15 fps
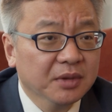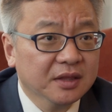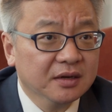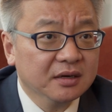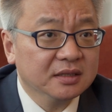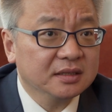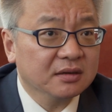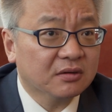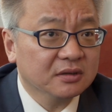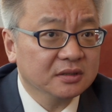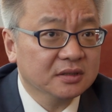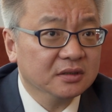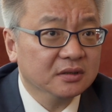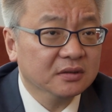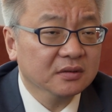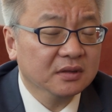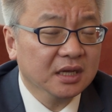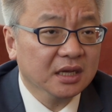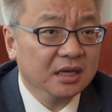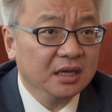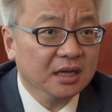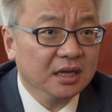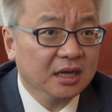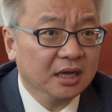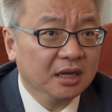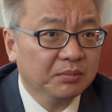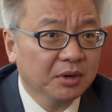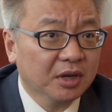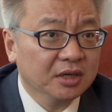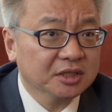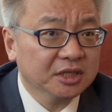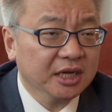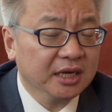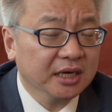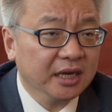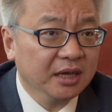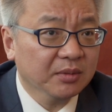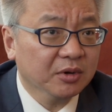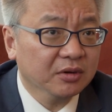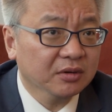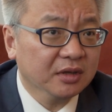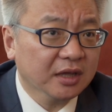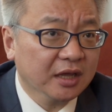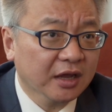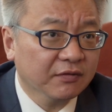but there's also the blockchain-enabled